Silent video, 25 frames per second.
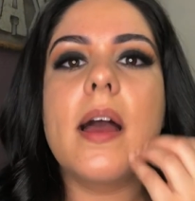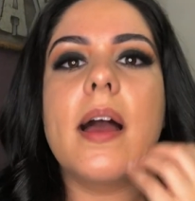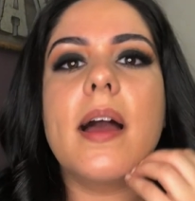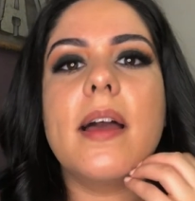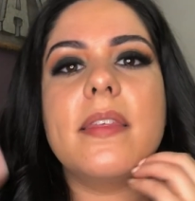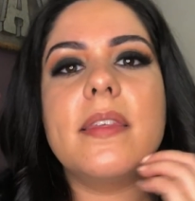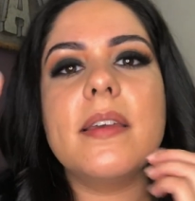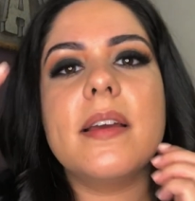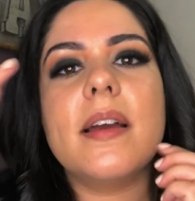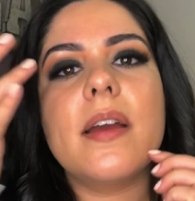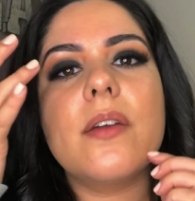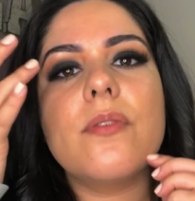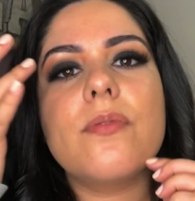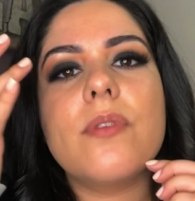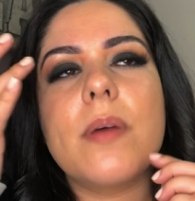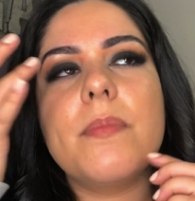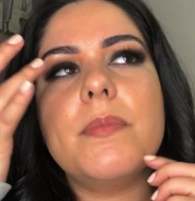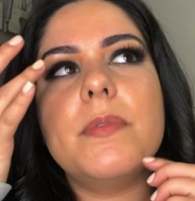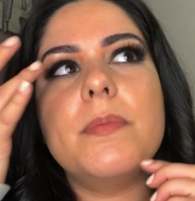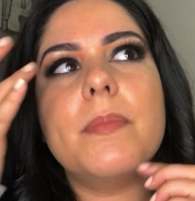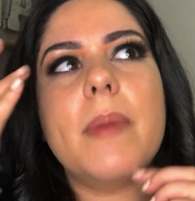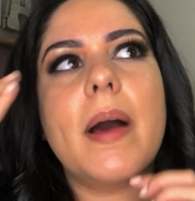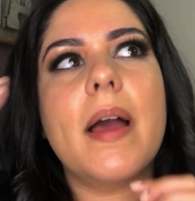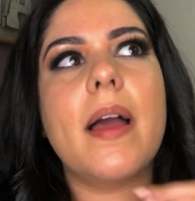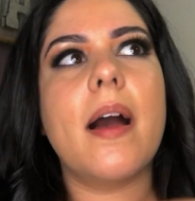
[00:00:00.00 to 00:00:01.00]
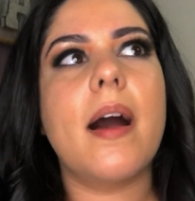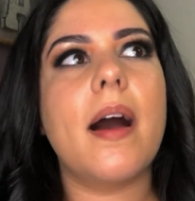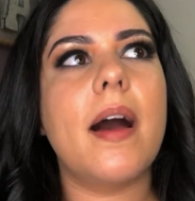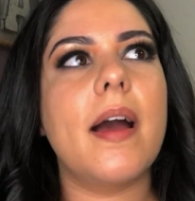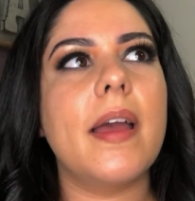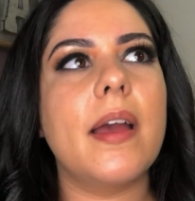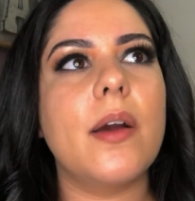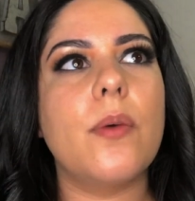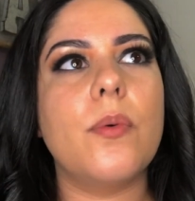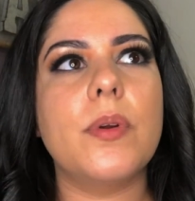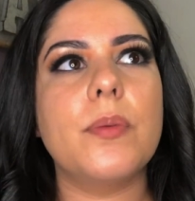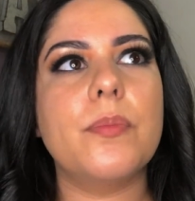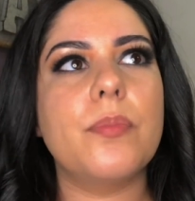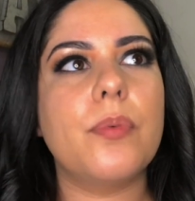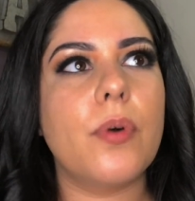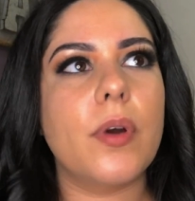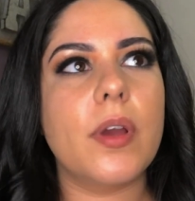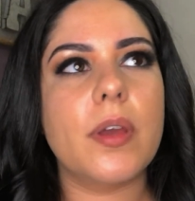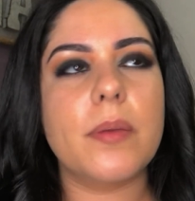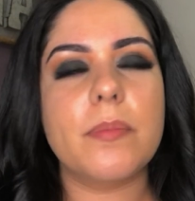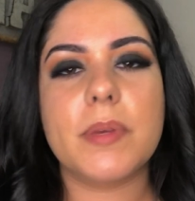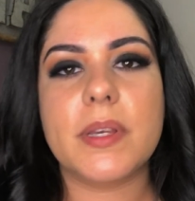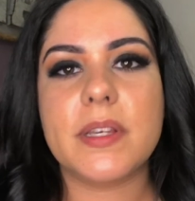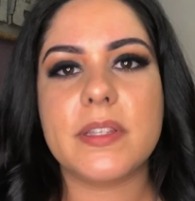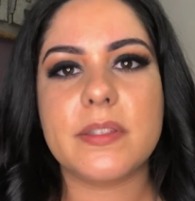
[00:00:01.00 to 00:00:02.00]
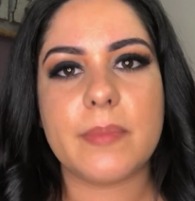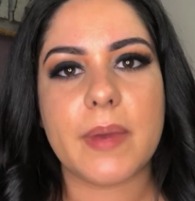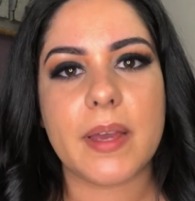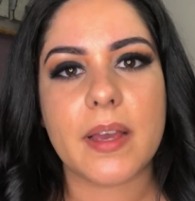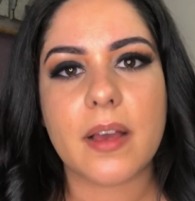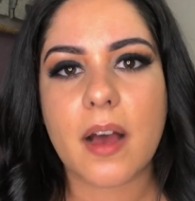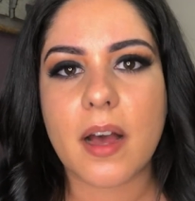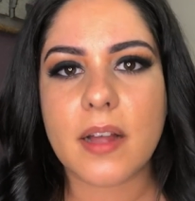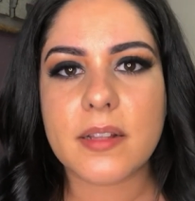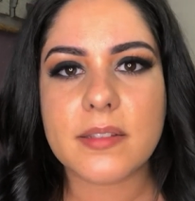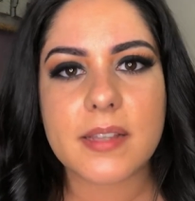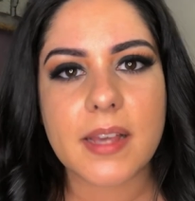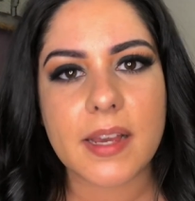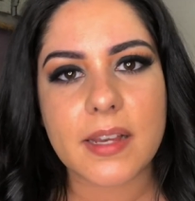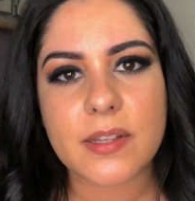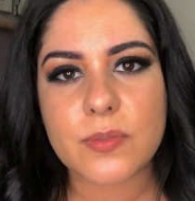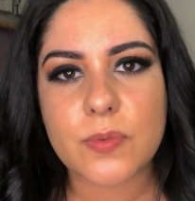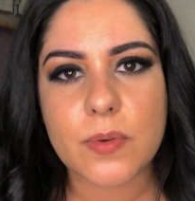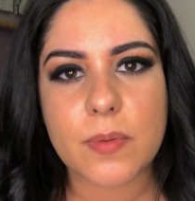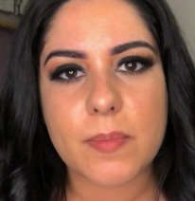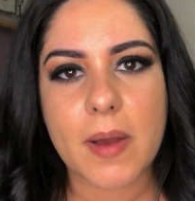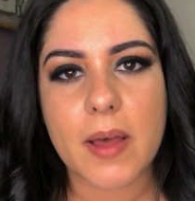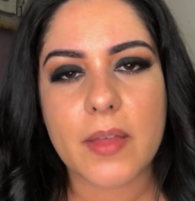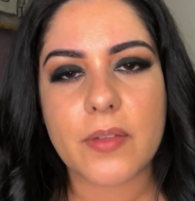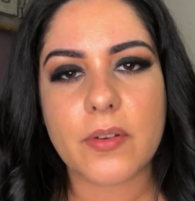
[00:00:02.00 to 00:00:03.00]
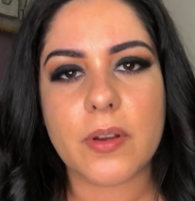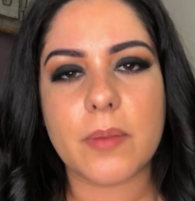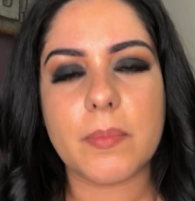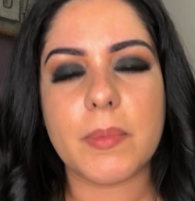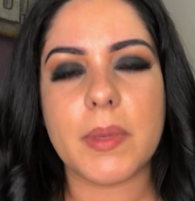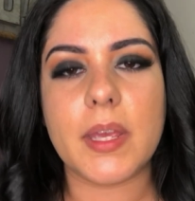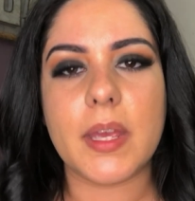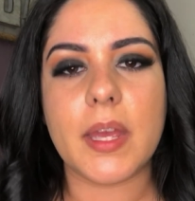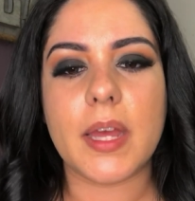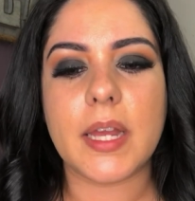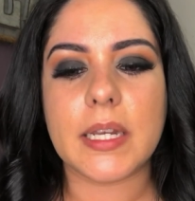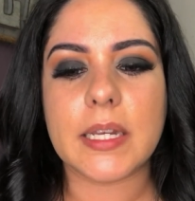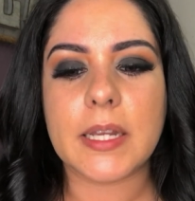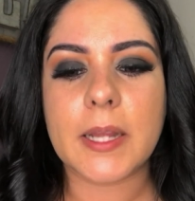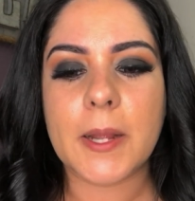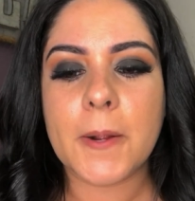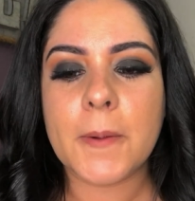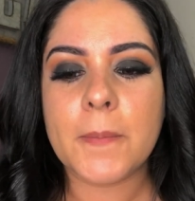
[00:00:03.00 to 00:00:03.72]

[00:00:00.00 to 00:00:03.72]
I think I rubbed my eye at one point because my contacts were bothering me, and